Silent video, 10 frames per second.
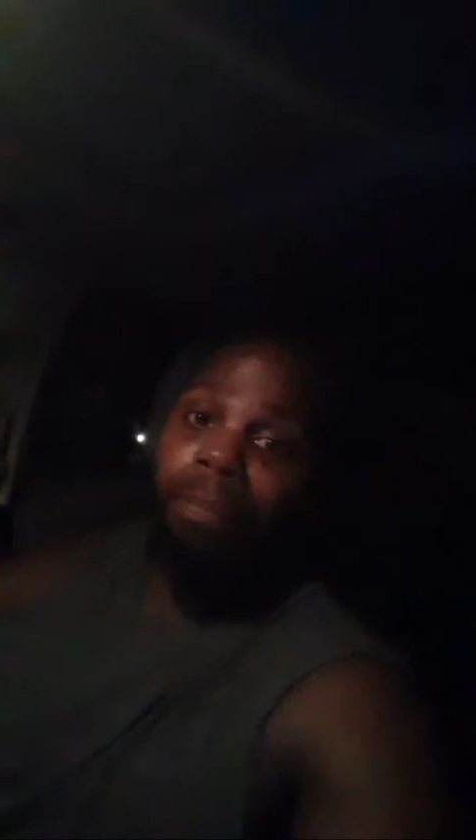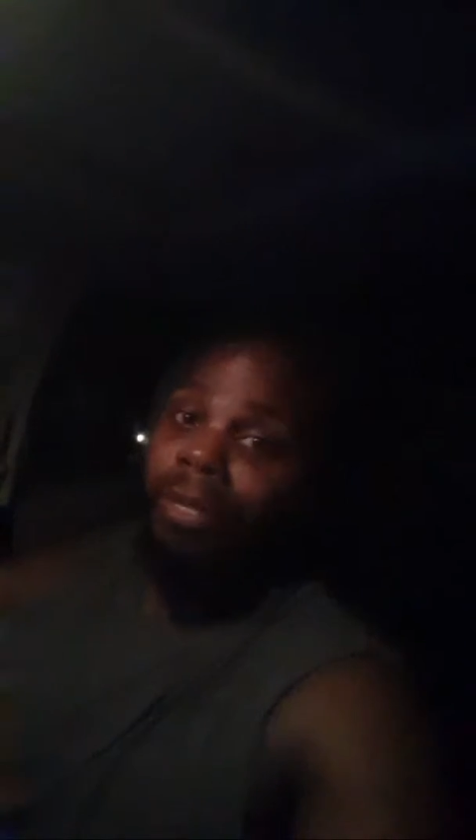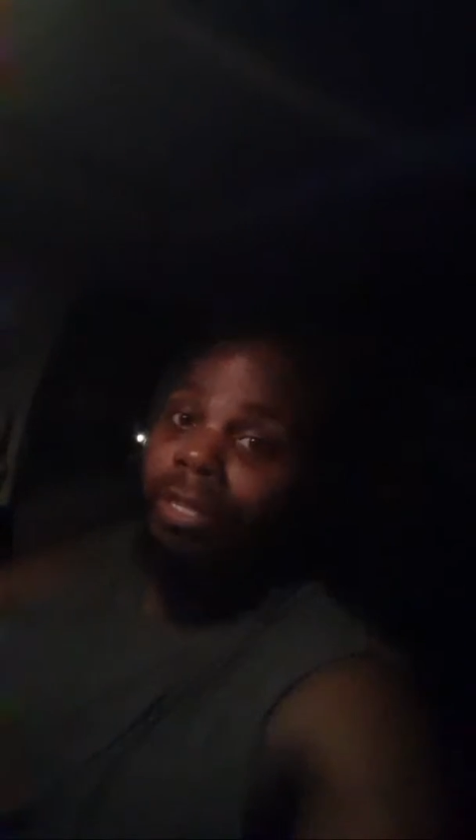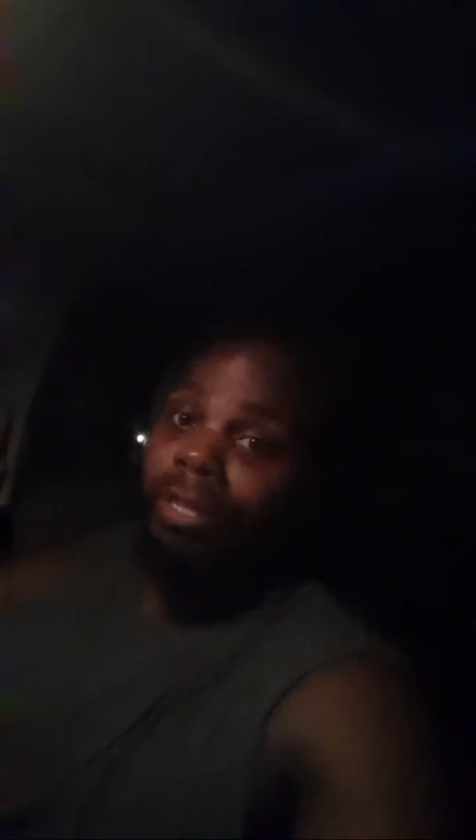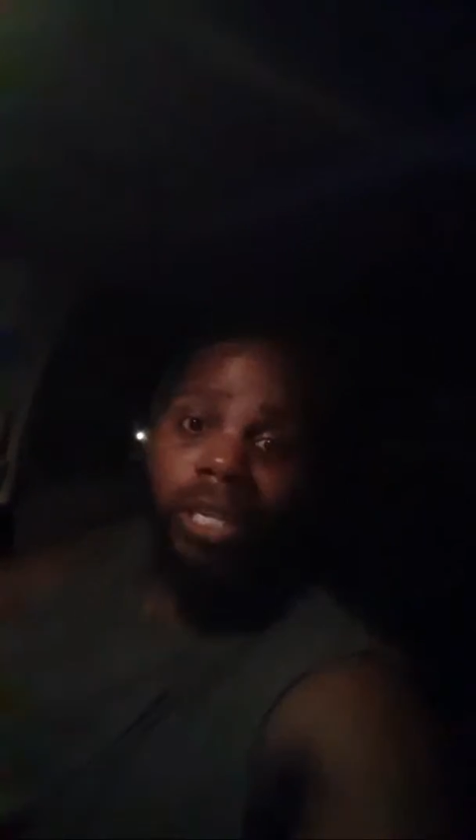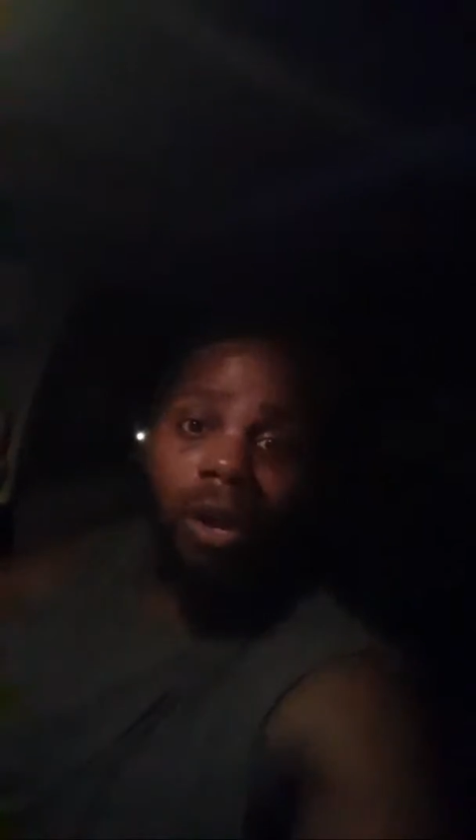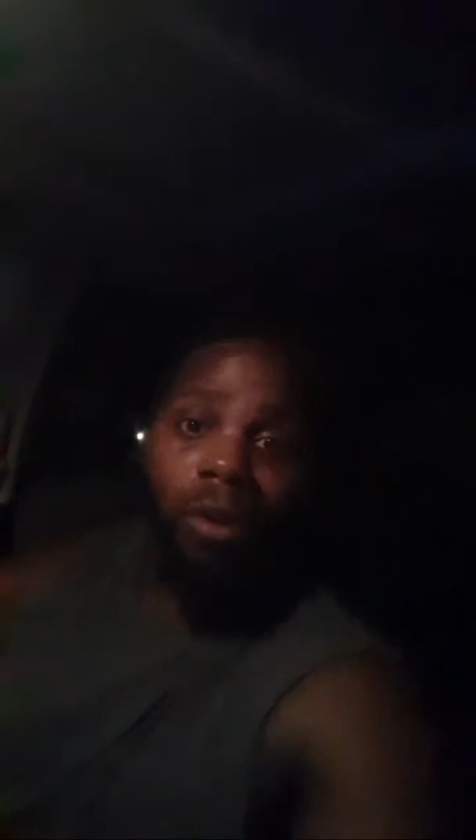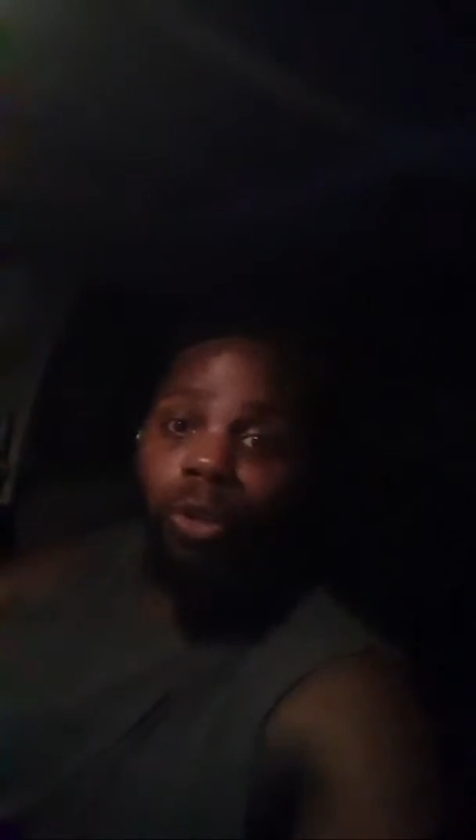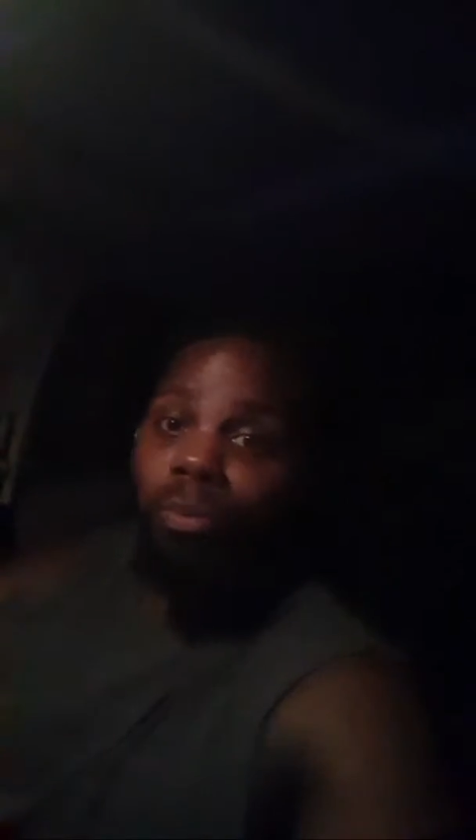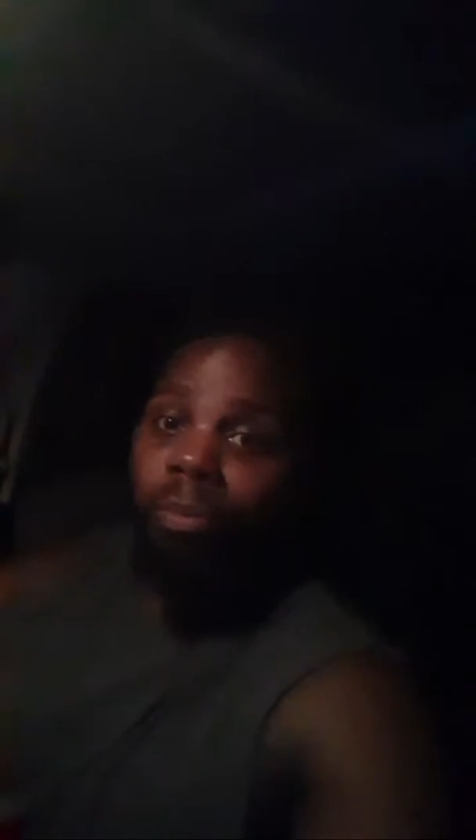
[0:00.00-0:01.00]
put some shit
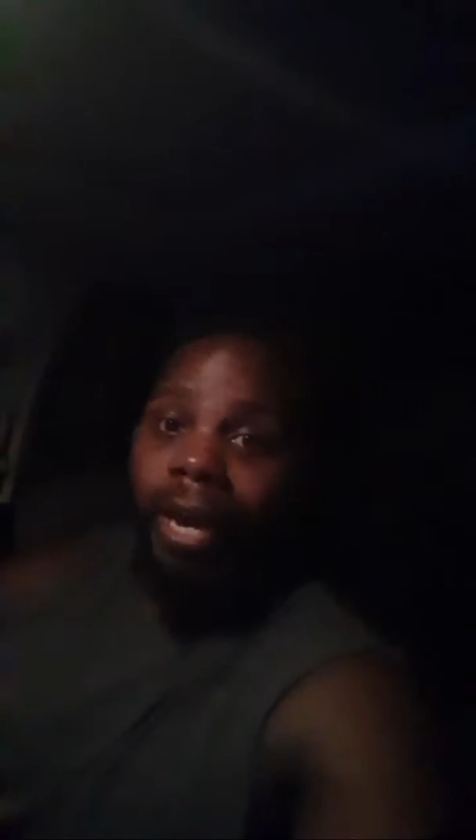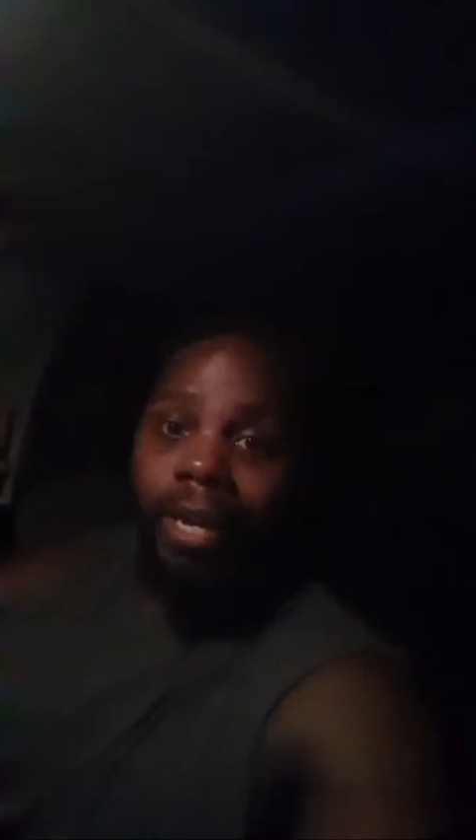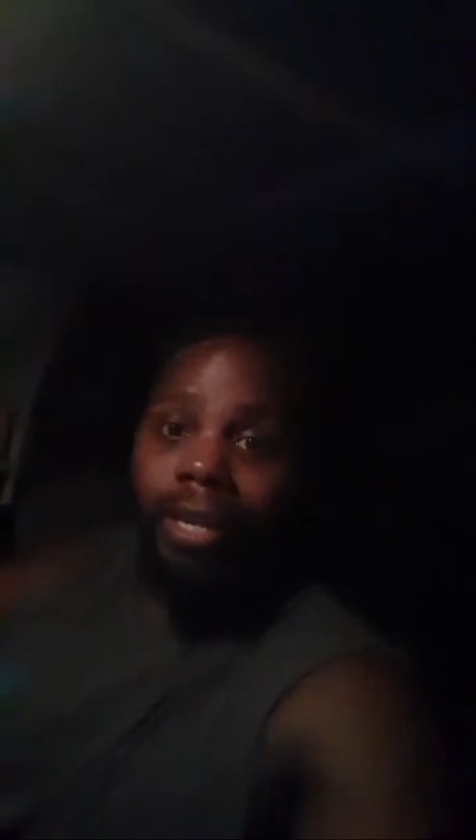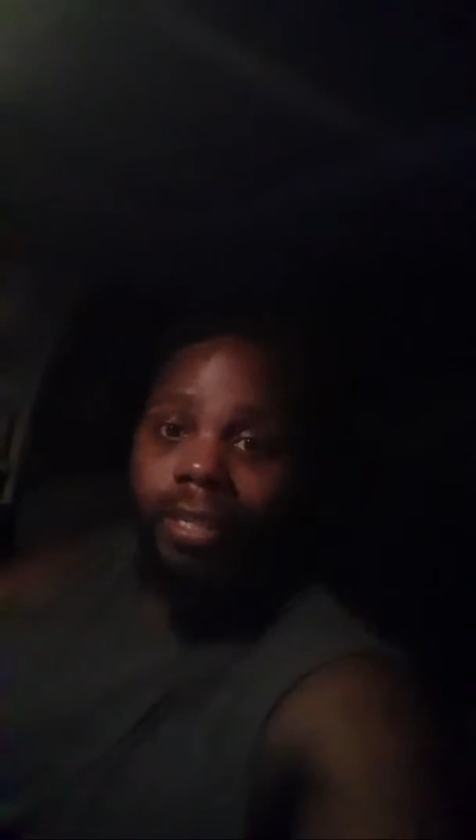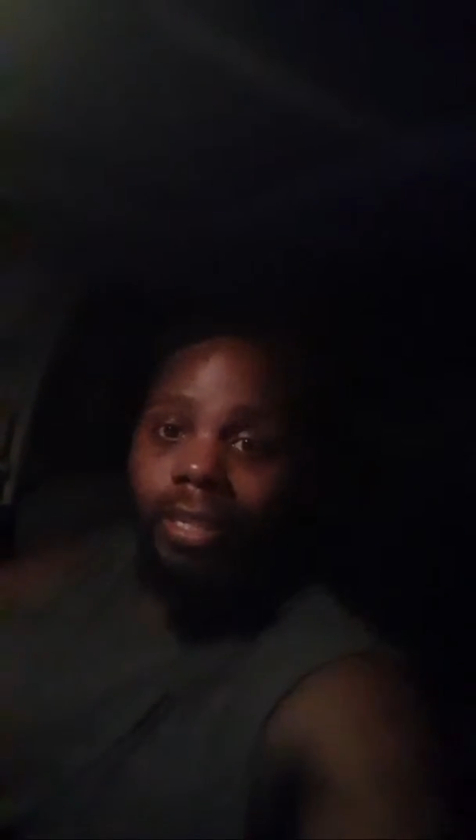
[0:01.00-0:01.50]
on you, man.